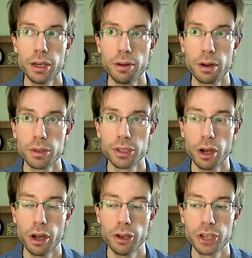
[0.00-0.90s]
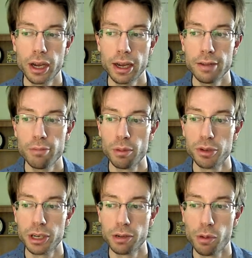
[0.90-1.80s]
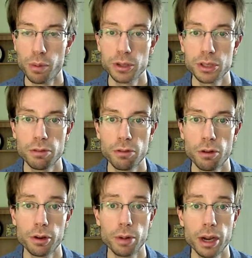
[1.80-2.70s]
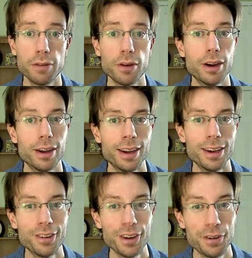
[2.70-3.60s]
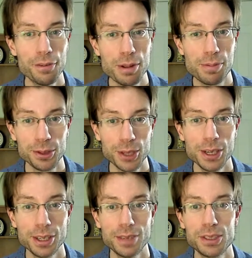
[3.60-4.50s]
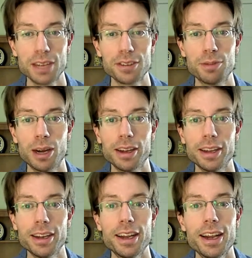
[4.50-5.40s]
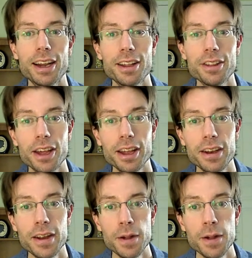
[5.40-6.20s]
I wasn't on time, I'm a terrible person for it, or whatever people say to themselves about it, then